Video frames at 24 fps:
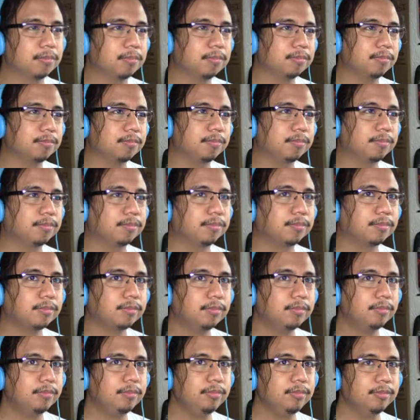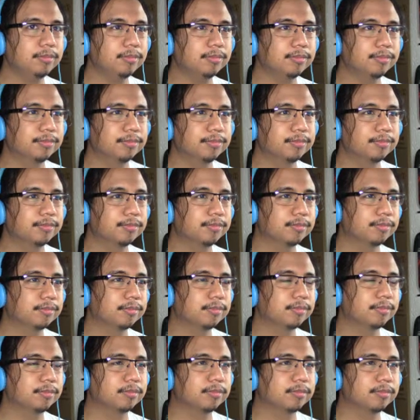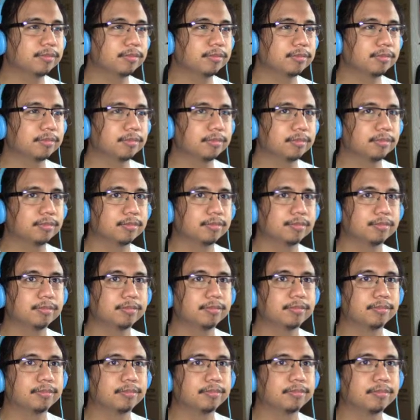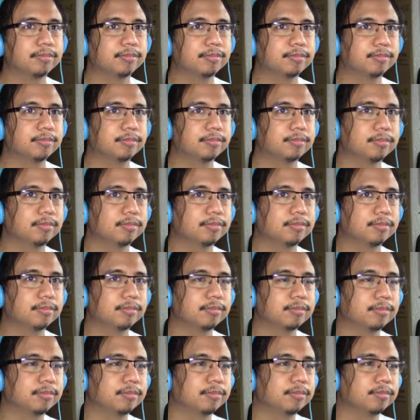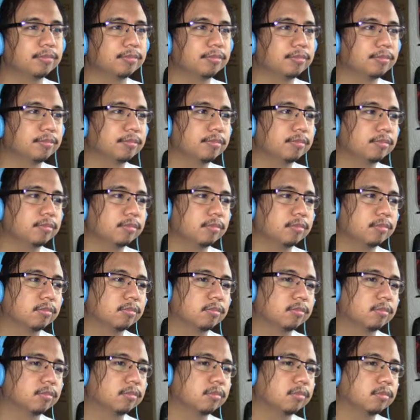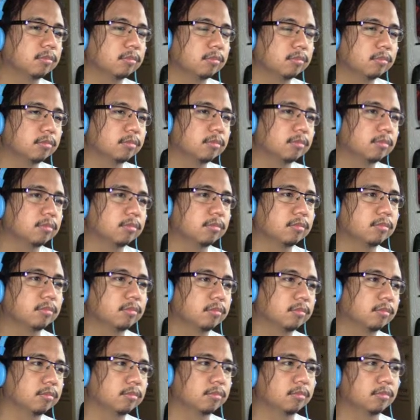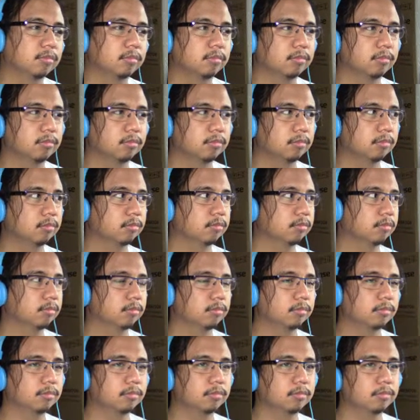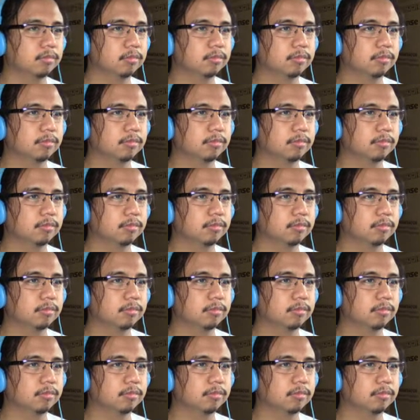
[no speech]